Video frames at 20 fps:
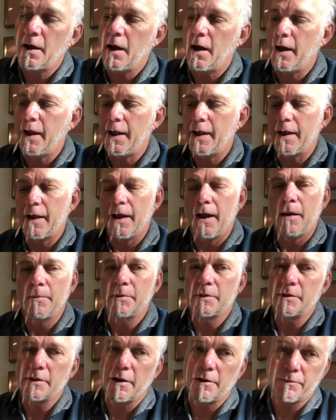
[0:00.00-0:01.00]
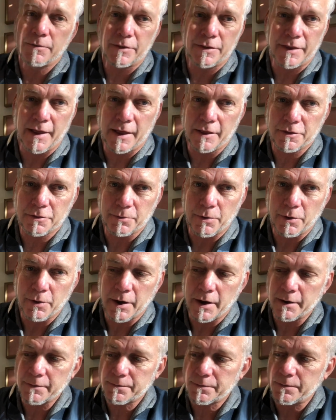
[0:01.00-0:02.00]
I'm in love with that throw
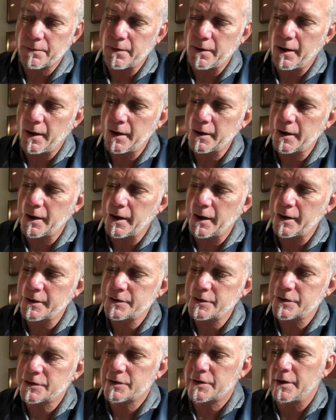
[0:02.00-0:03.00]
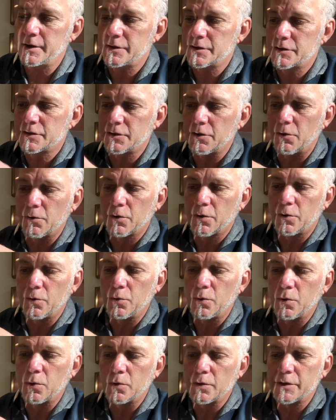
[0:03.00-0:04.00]
off. It's so
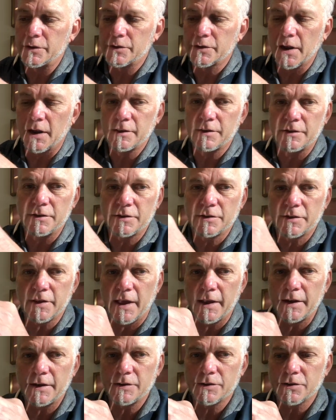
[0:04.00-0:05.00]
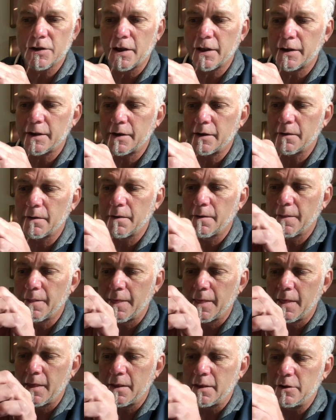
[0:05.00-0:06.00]
cool. It's got these settings on it.
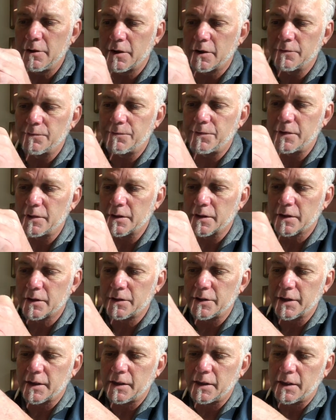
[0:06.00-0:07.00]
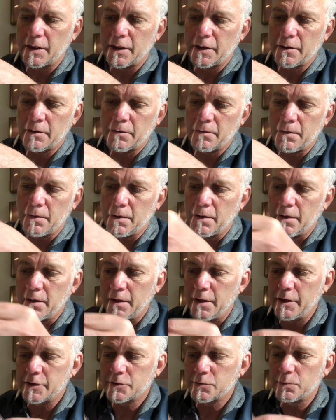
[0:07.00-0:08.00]
You can feel it click in.
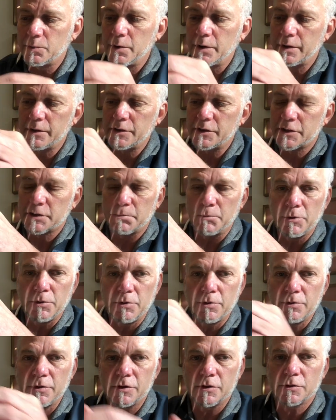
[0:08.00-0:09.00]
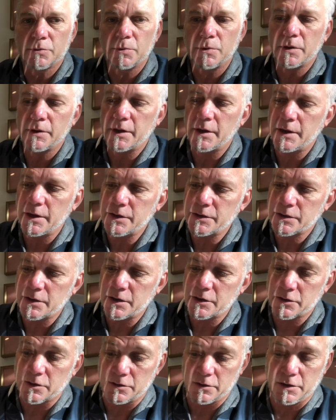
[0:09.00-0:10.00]
It's really smooth. It's really easy.
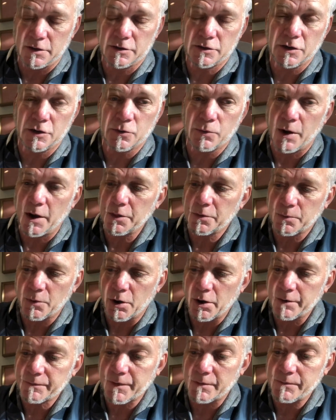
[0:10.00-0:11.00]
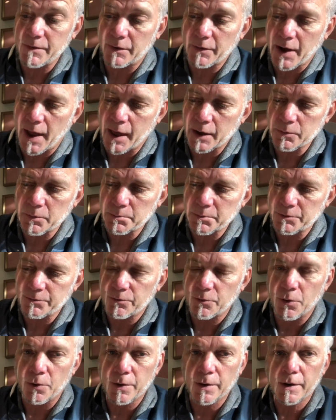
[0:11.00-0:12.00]
It's a great throw off. I've never had one
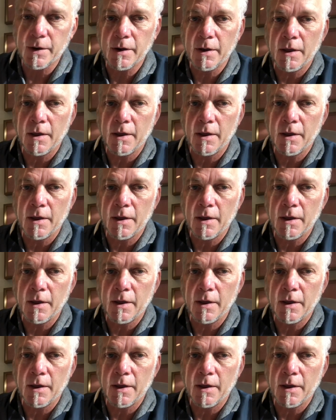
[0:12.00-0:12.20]
before.